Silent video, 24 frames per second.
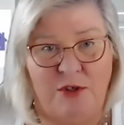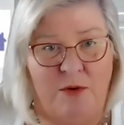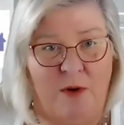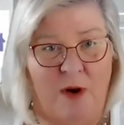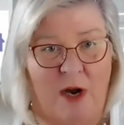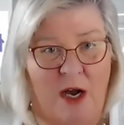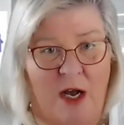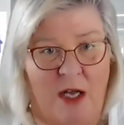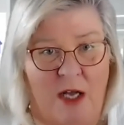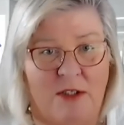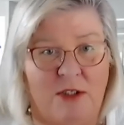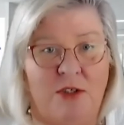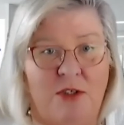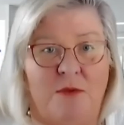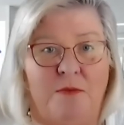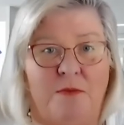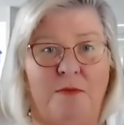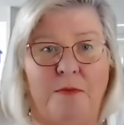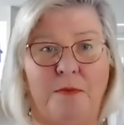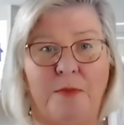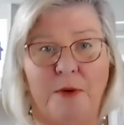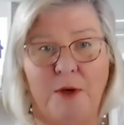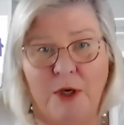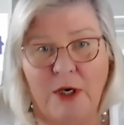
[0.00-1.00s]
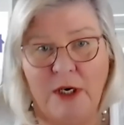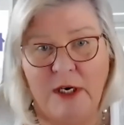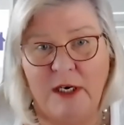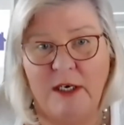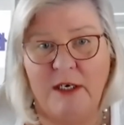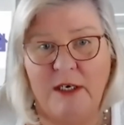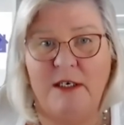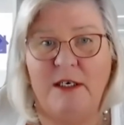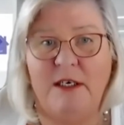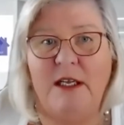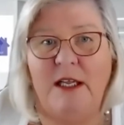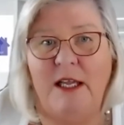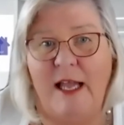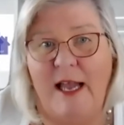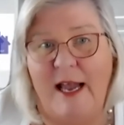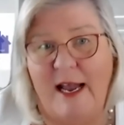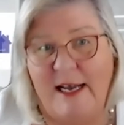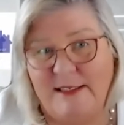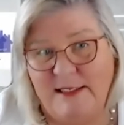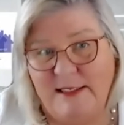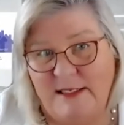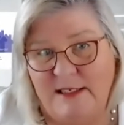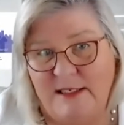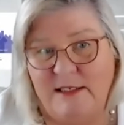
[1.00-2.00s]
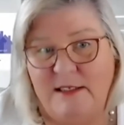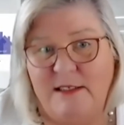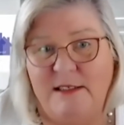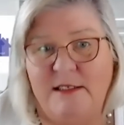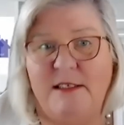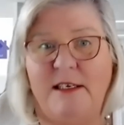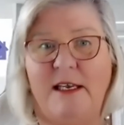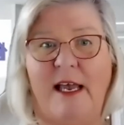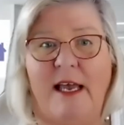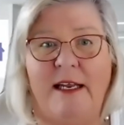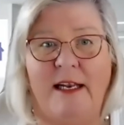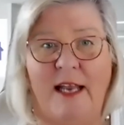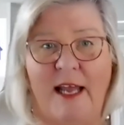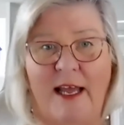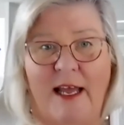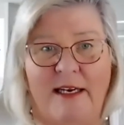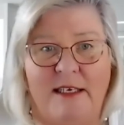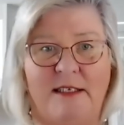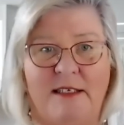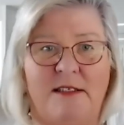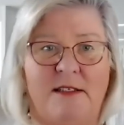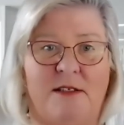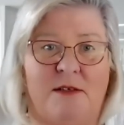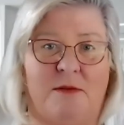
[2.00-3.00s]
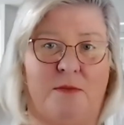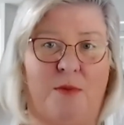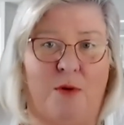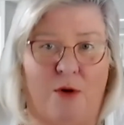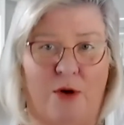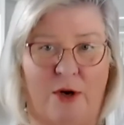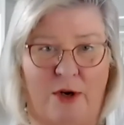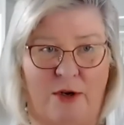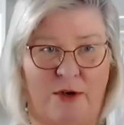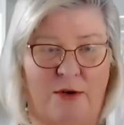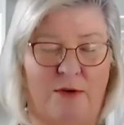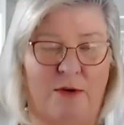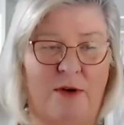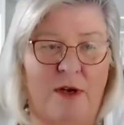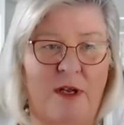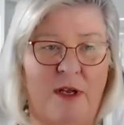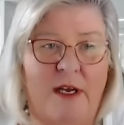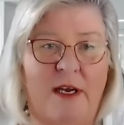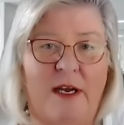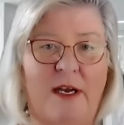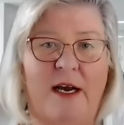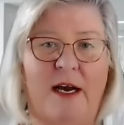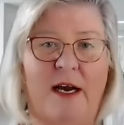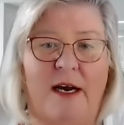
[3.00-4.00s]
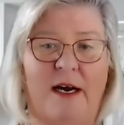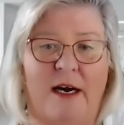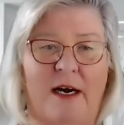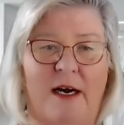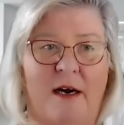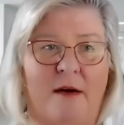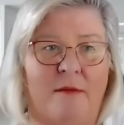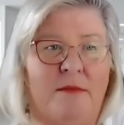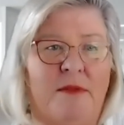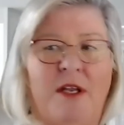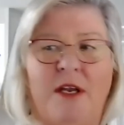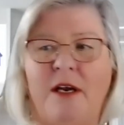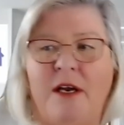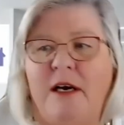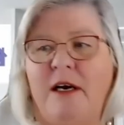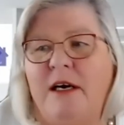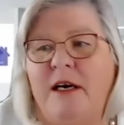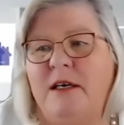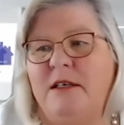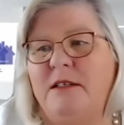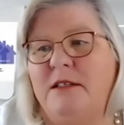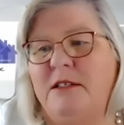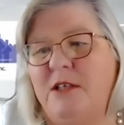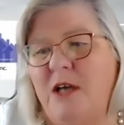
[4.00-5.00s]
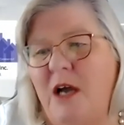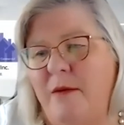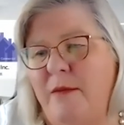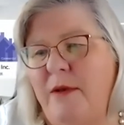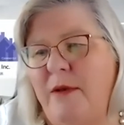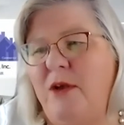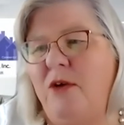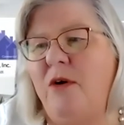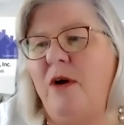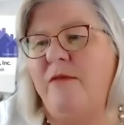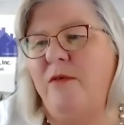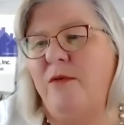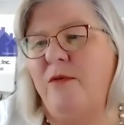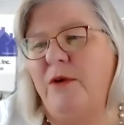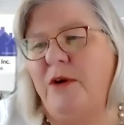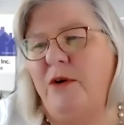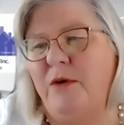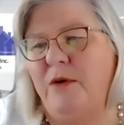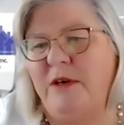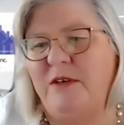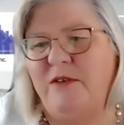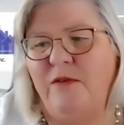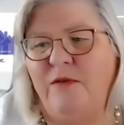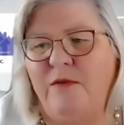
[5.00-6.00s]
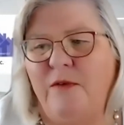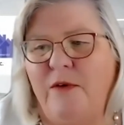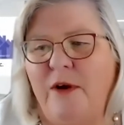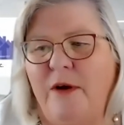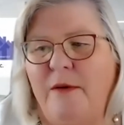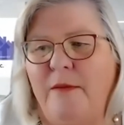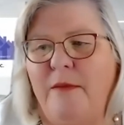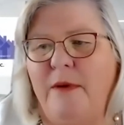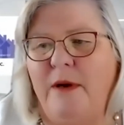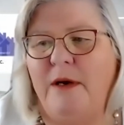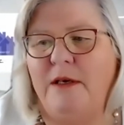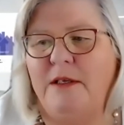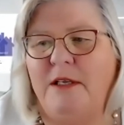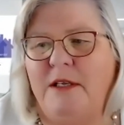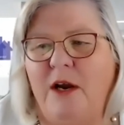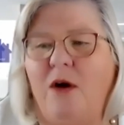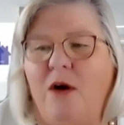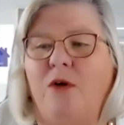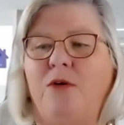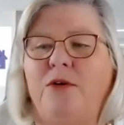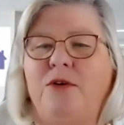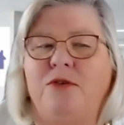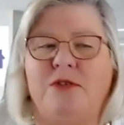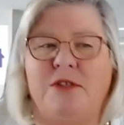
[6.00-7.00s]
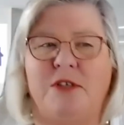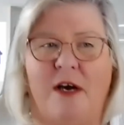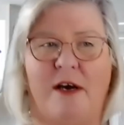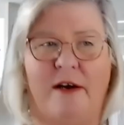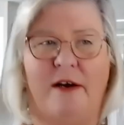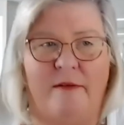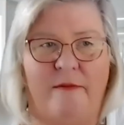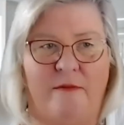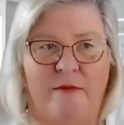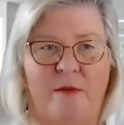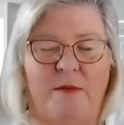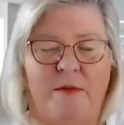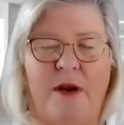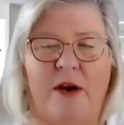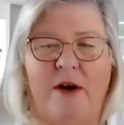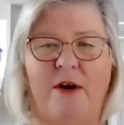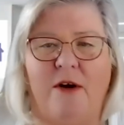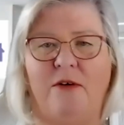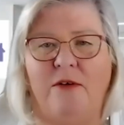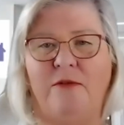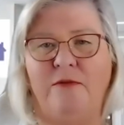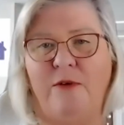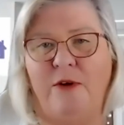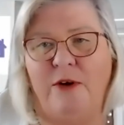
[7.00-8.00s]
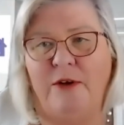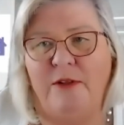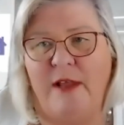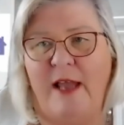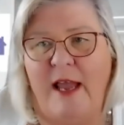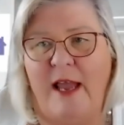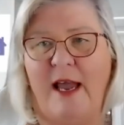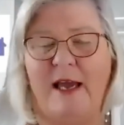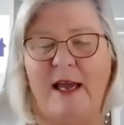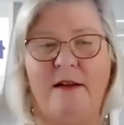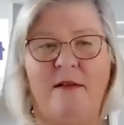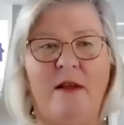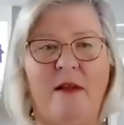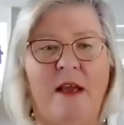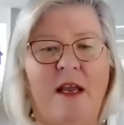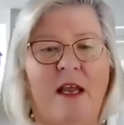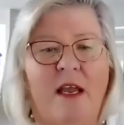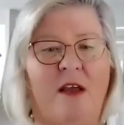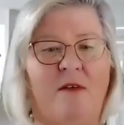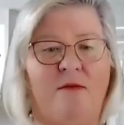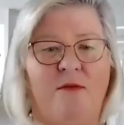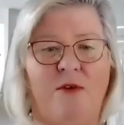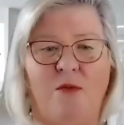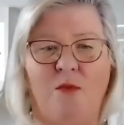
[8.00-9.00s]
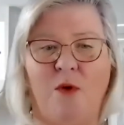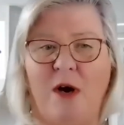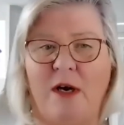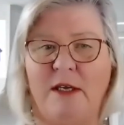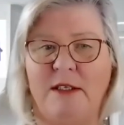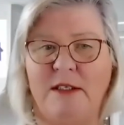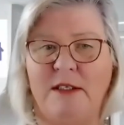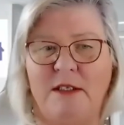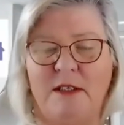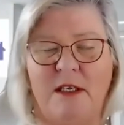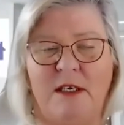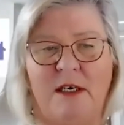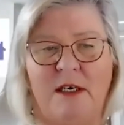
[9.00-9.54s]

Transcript: you all to book classes and let us support you. Tommy, you have a request from you saw from Daryl. Yep. If you want,